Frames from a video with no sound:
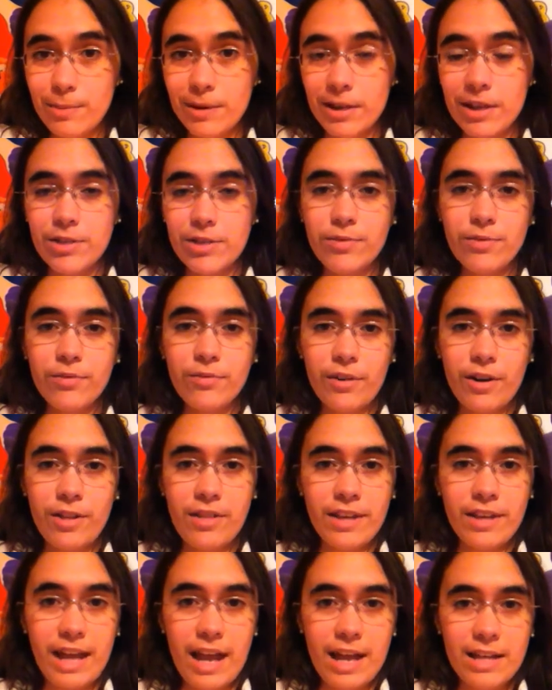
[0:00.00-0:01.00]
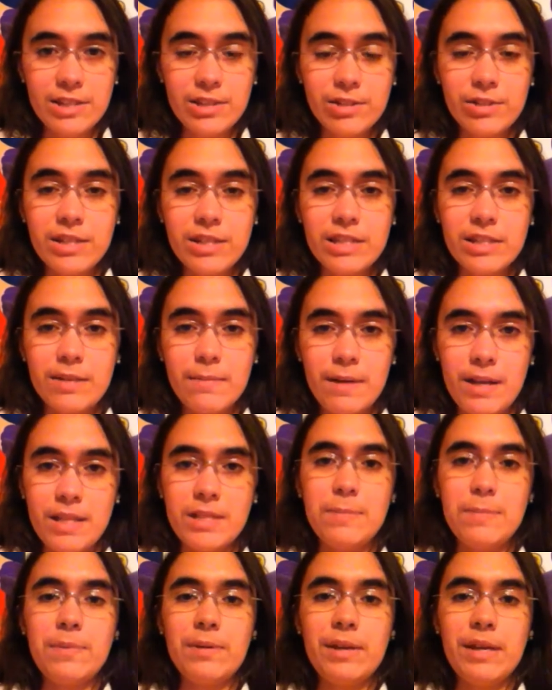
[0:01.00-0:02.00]
because in front of the castle is the
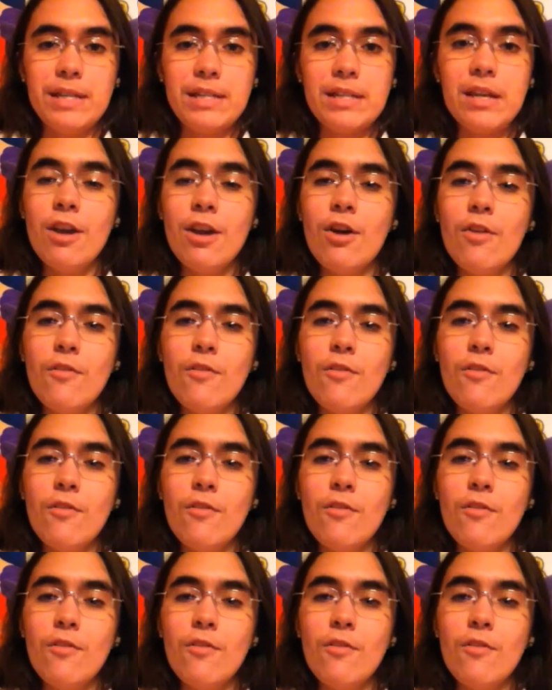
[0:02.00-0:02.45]
best place